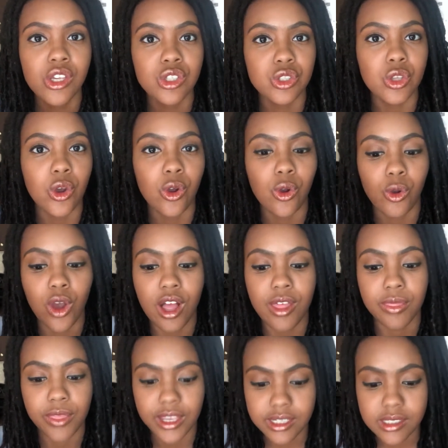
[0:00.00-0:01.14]
so
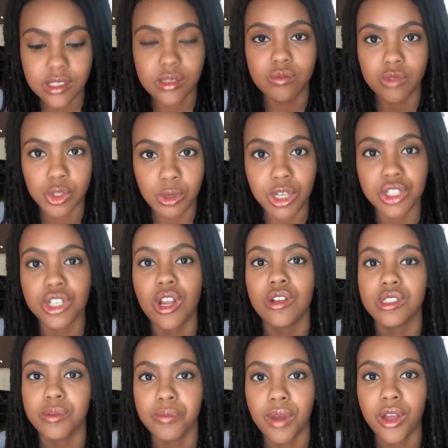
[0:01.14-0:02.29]
this
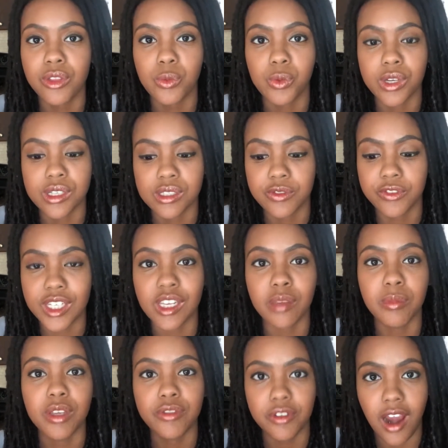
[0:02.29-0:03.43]
$200 a month was feeding
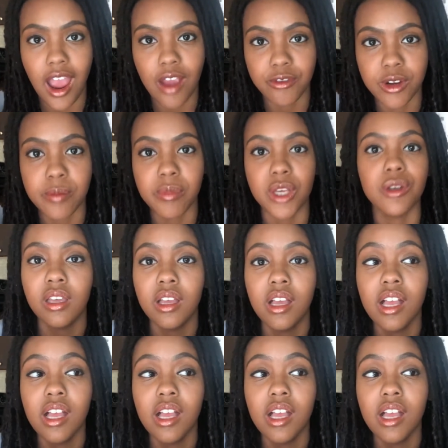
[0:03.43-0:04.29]
me for every meal.